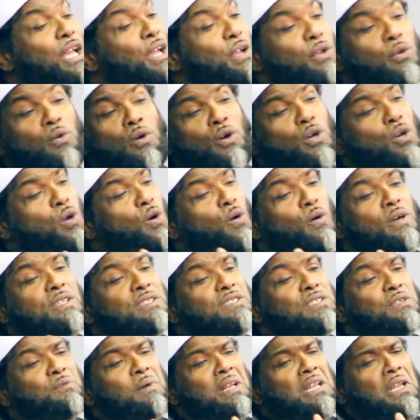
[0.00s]
You could go and
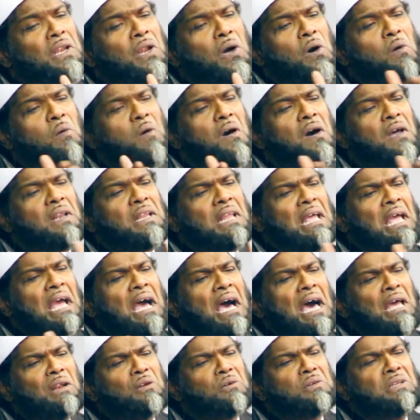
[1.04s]
say, well, you know what?
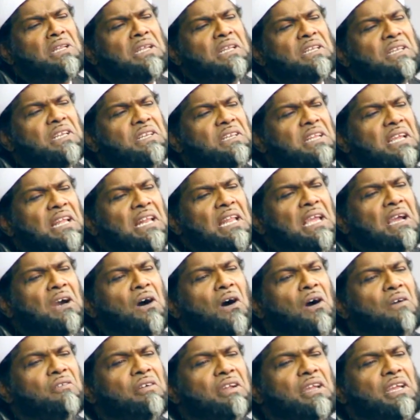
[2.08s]
I don't need the daily
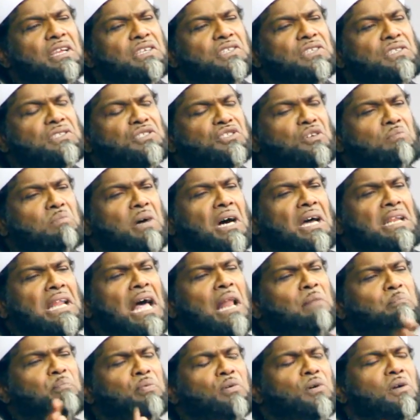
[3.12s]
congregation Jamaat.
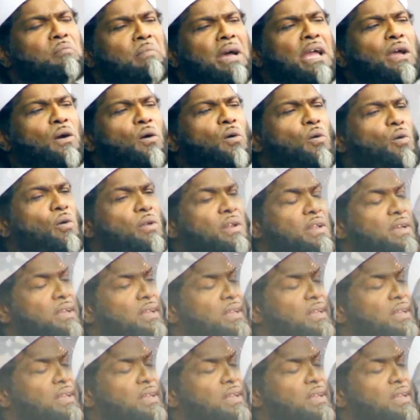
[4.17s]
I'll pray on my own.